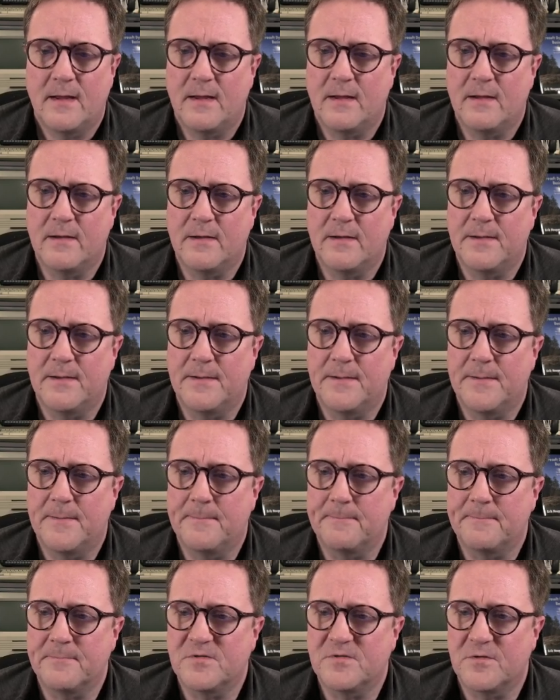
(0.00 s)

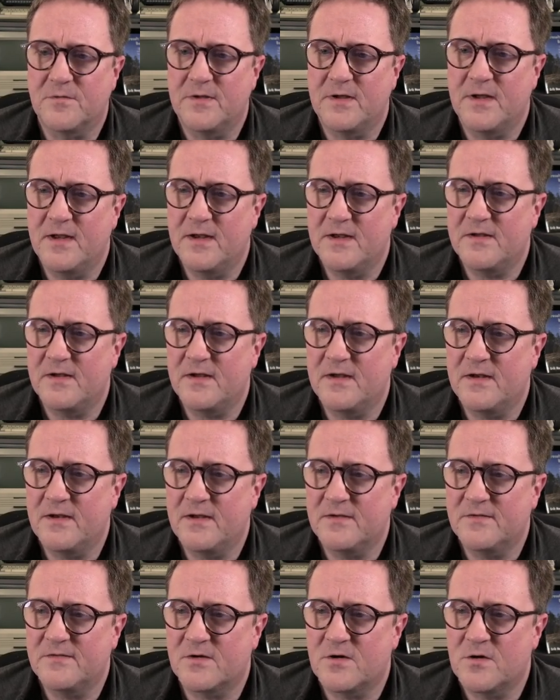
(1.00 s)
So it
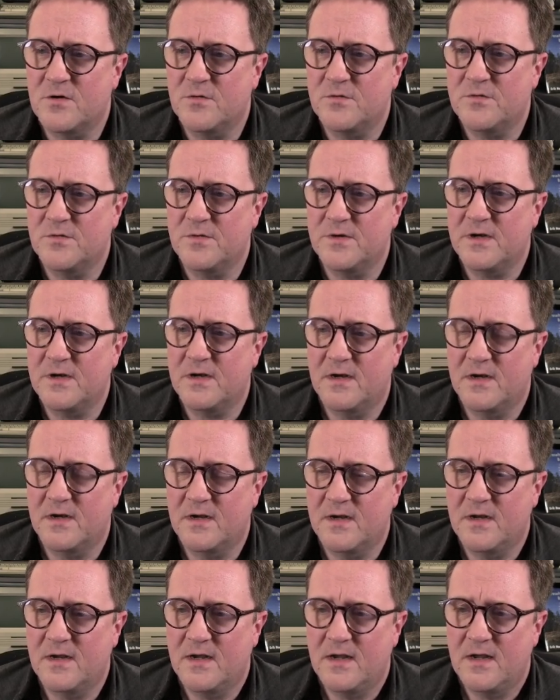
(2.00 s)
is a code unit,
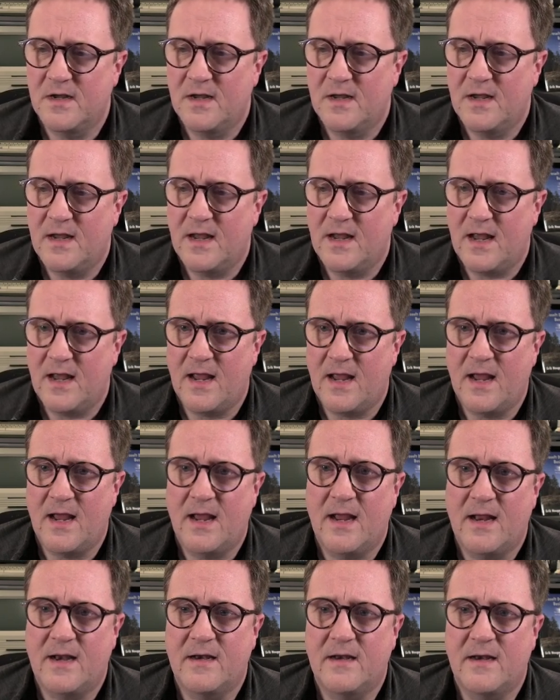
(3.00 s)

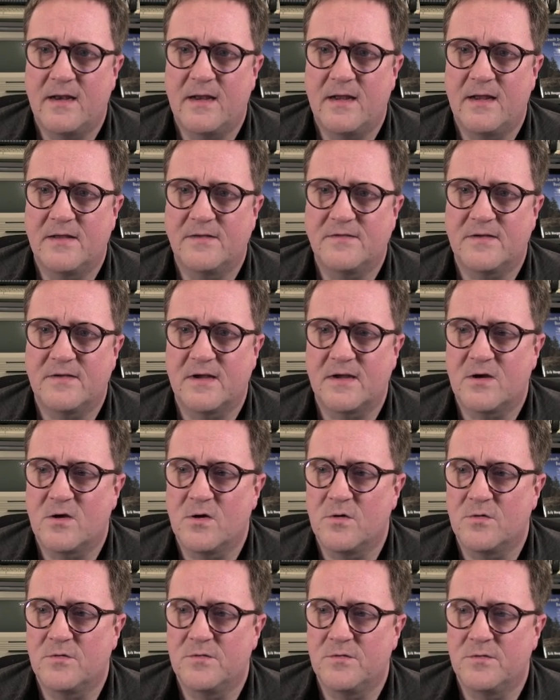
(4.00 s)
and it's a
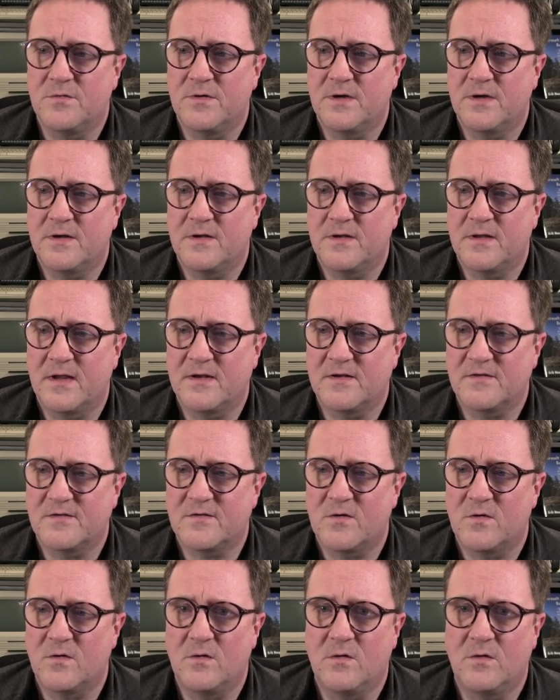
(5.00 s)
code unit that is
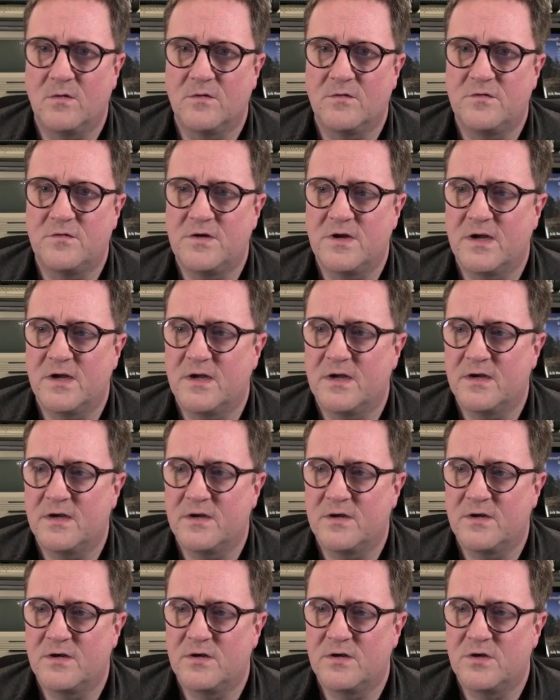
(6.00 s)
called
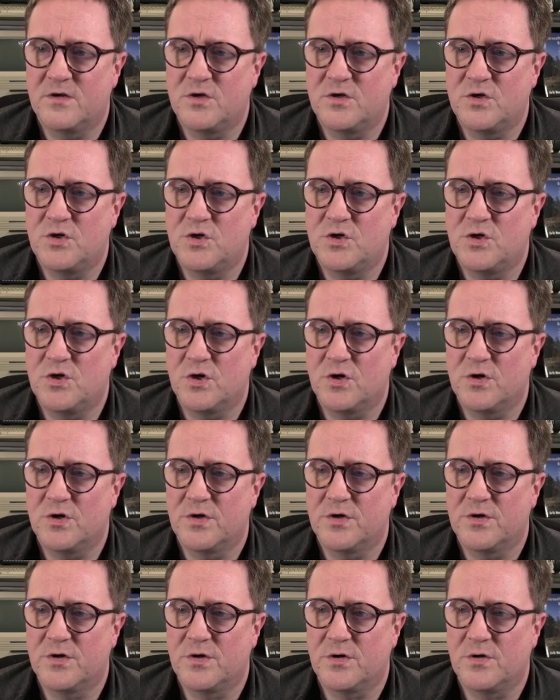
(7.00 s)
gen
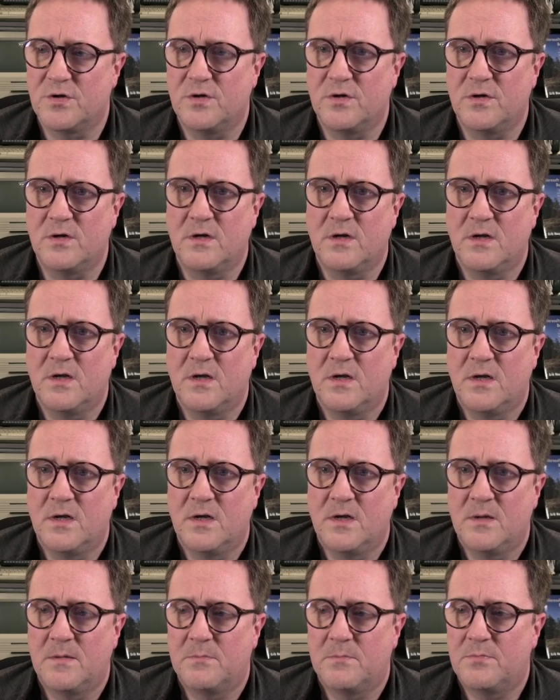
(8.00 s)
journal
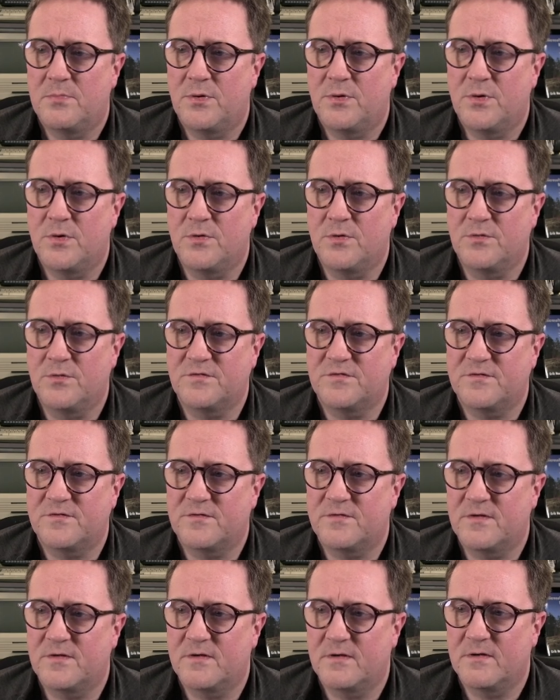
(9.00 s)

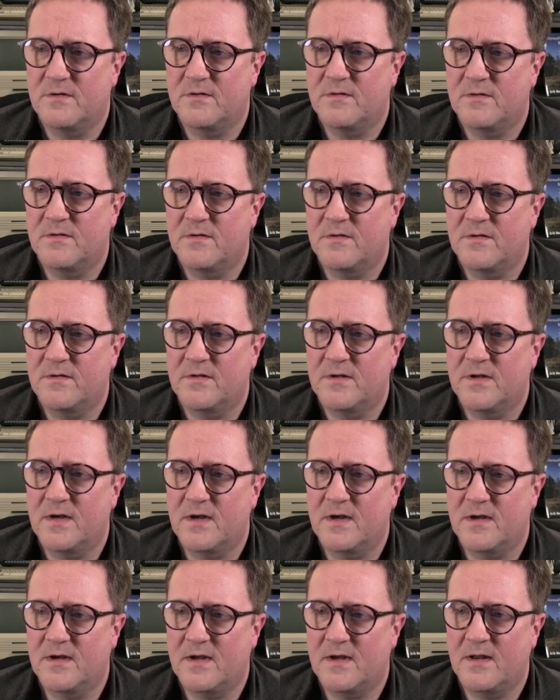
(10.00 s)
post.
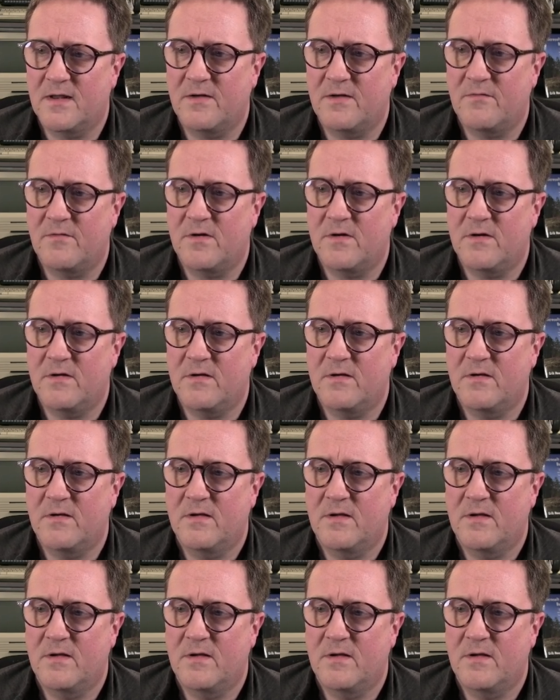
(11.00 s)
Did I get that wrong?